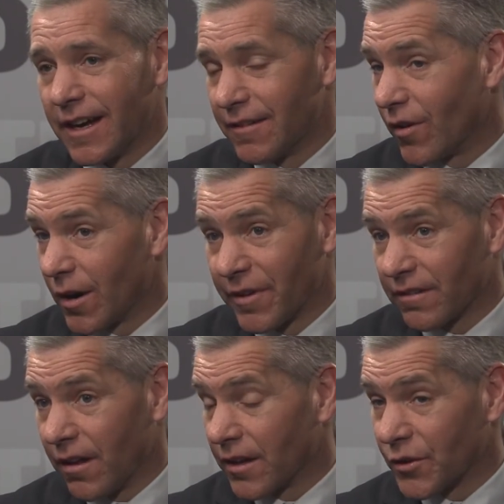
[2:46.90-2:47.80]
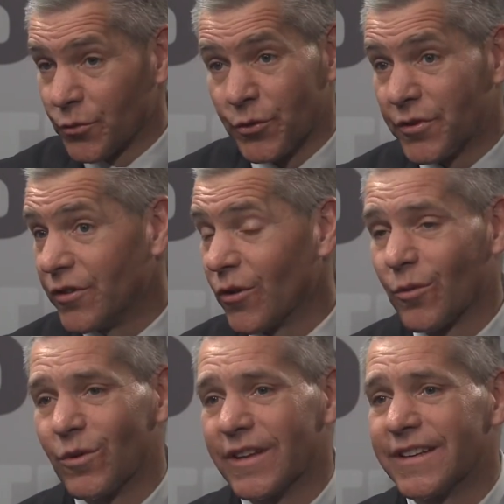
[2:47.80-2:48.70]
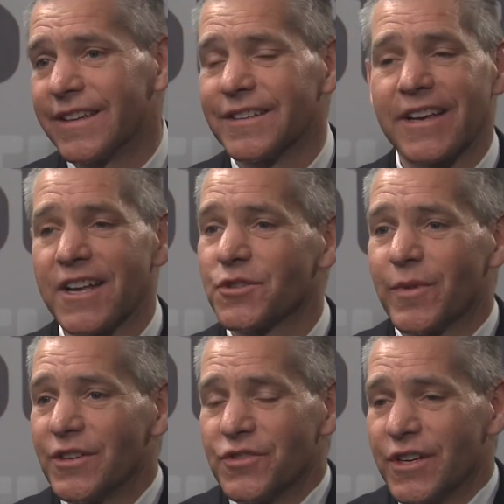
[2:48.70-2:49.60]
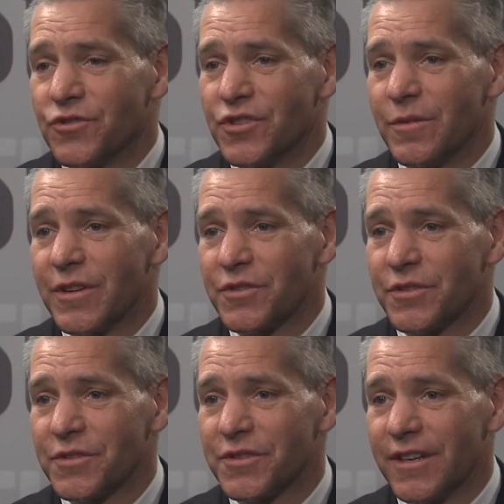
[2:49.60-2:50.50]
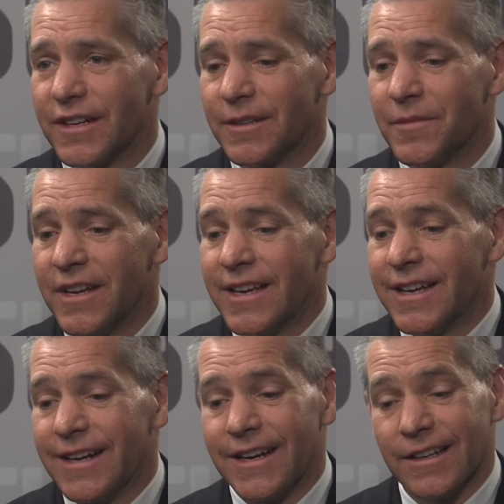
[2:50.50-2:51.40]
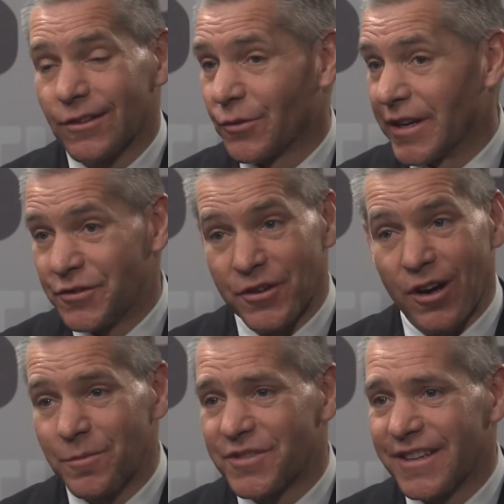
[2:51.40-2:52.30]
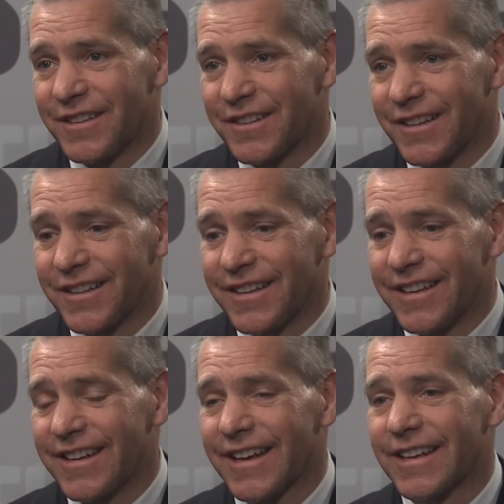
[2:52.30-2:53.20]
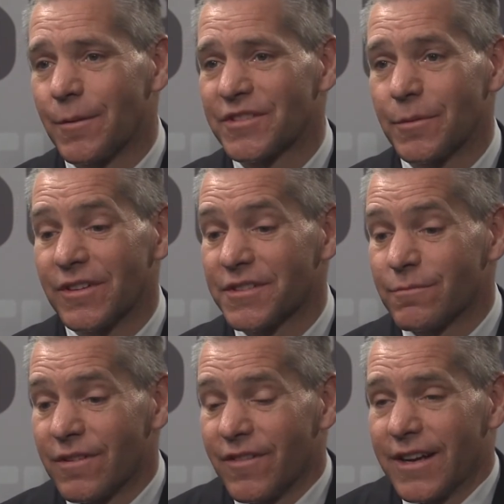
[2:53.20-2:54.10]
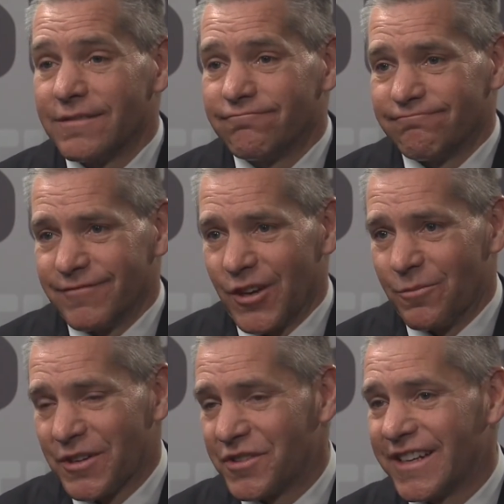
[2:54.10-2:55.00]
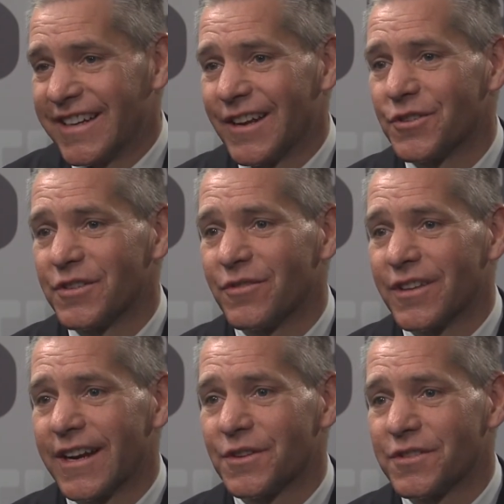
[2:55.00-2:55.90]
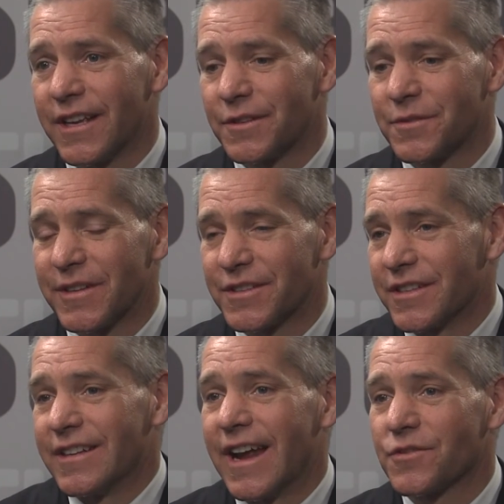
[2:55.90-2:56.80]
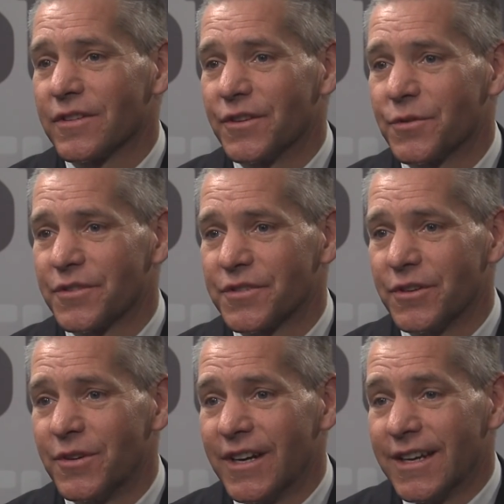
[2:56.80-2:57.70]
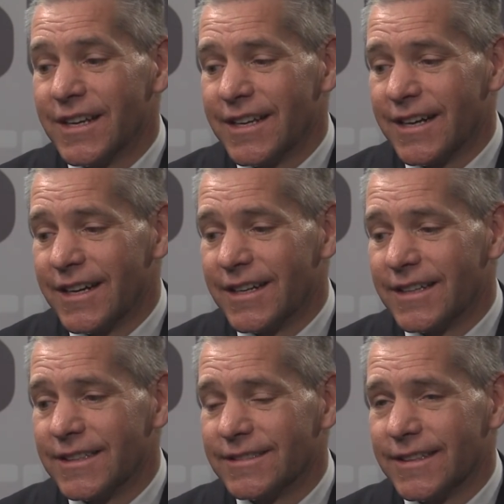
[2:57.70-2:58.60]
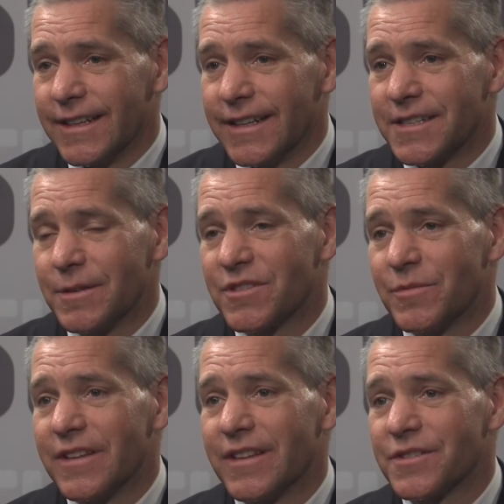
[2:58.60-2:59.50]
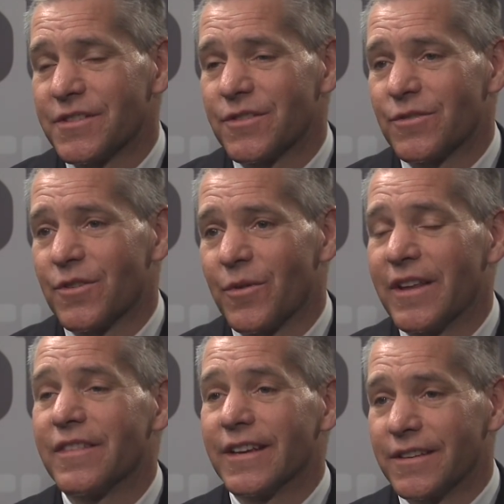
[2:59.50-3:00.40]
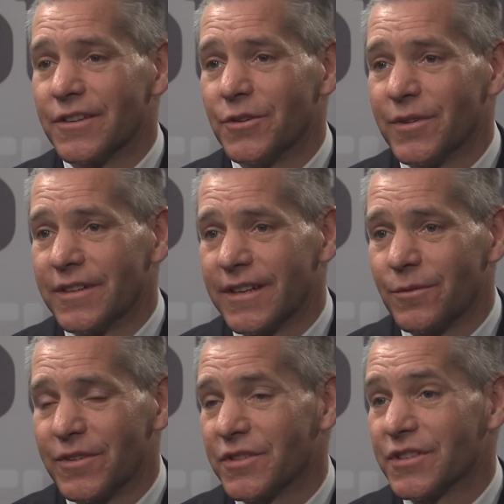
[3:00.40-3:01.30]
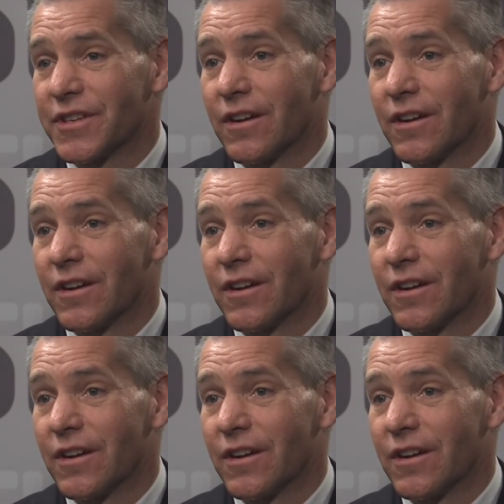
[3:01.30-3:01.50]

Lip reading: environment along the route, nor will it exacerbate GHG emissions. It'll create jobs and economic stimulus and provide, you know, much needed energy for the United States. I mean, it's in the national interest. So it seems to me that this is the right thing to do, and we should just